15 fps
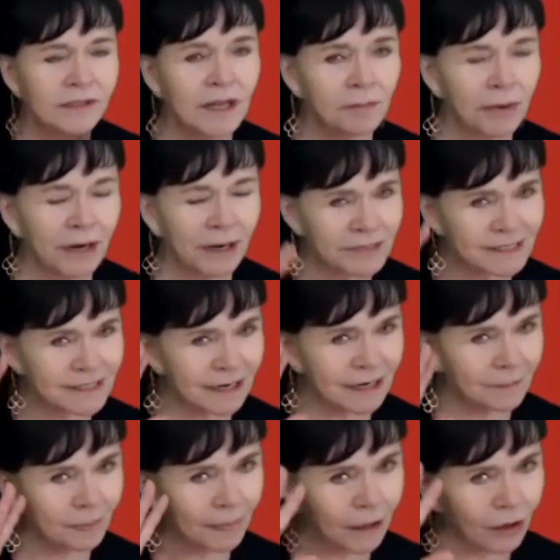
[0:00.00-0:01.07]
but I'm
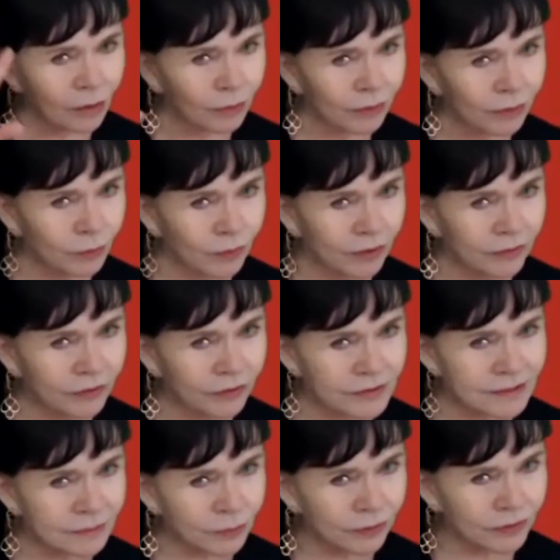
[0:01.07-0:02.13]
saying where, where
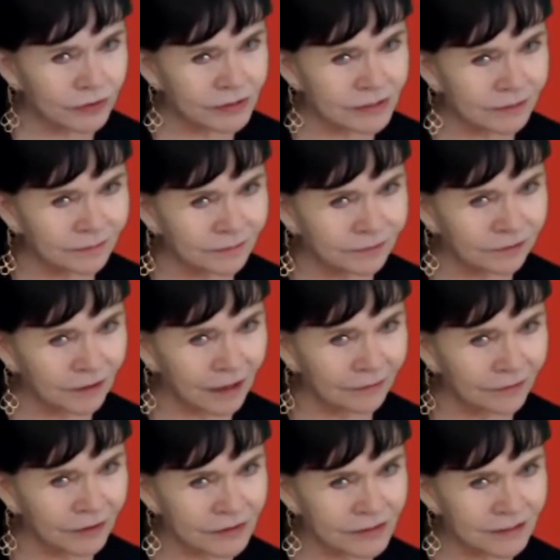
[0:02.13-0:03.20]
there's, where there's a,
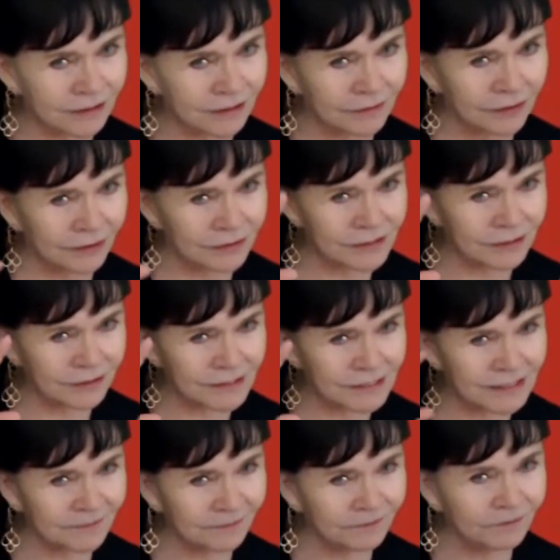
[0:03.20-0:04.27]
there's a, there's a
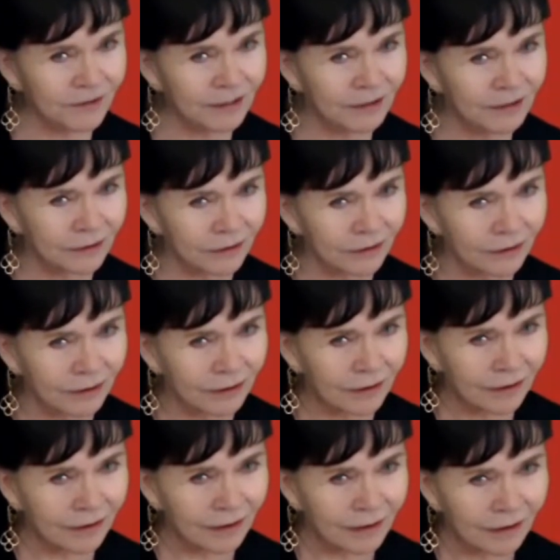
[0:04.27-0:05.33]
sphere
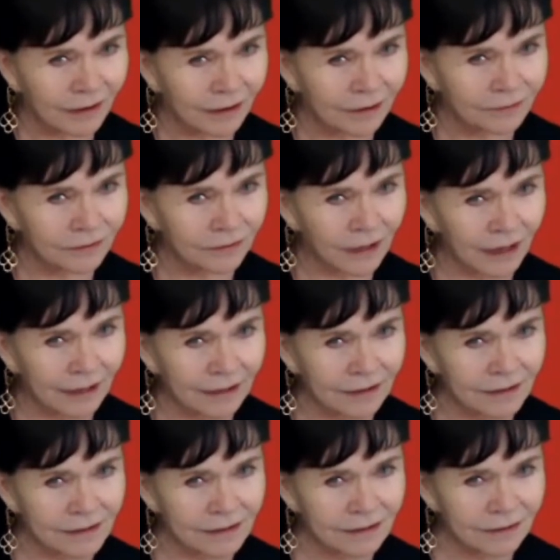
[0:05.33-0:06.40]
of
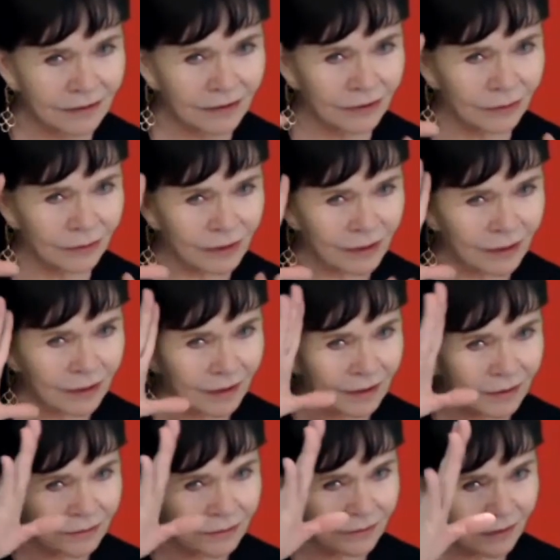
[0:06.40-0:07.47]
light, you know,
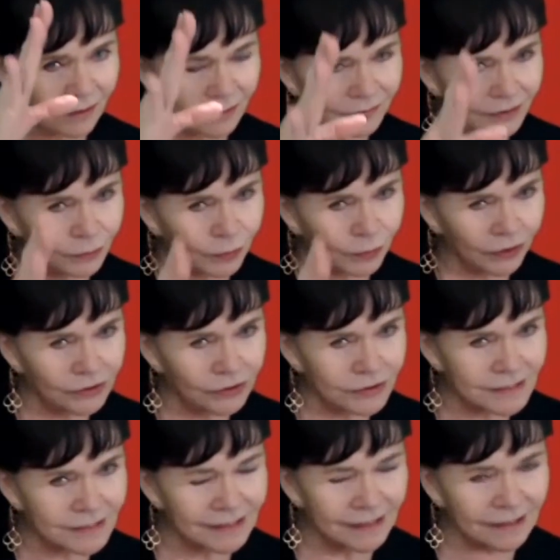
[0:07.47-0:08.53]
uh, where you
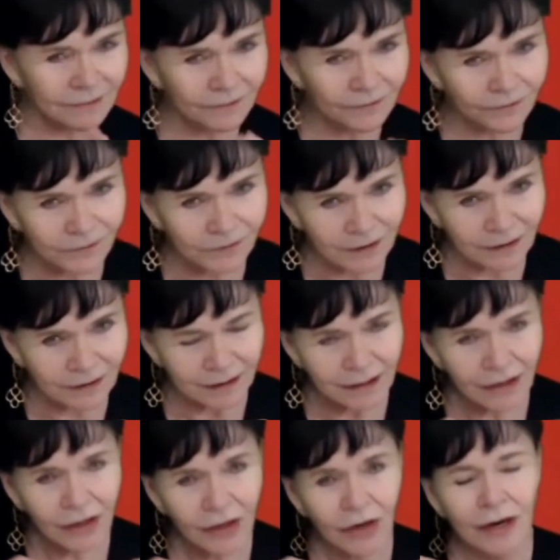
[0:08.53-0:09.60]
see it and feel it.
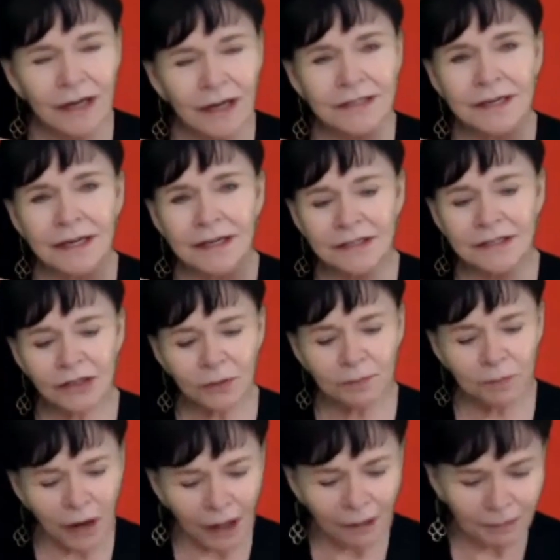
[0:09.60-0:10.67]
It's, it's, you're
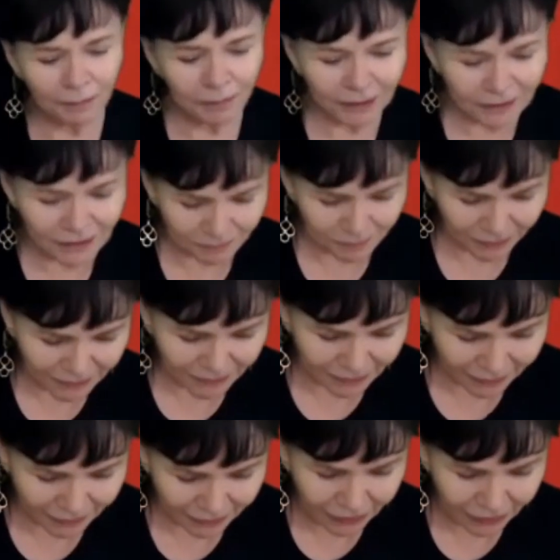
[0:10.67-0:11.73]
probably in the
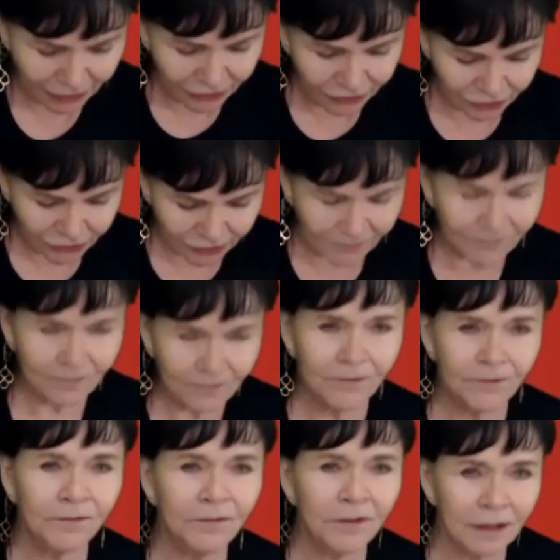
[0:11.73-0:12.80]
beginning, you're going to
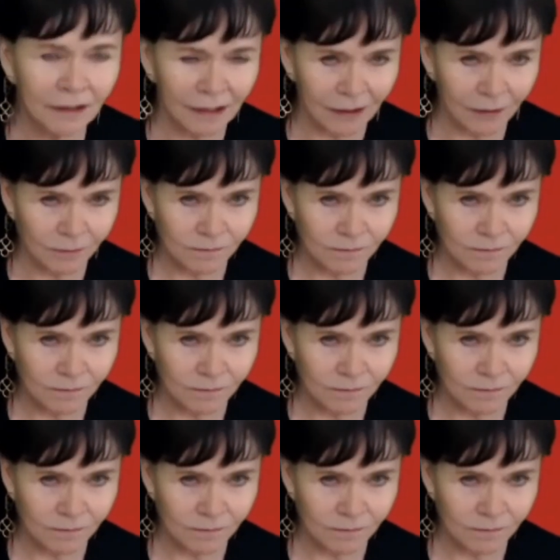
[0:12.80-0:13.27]
feel it.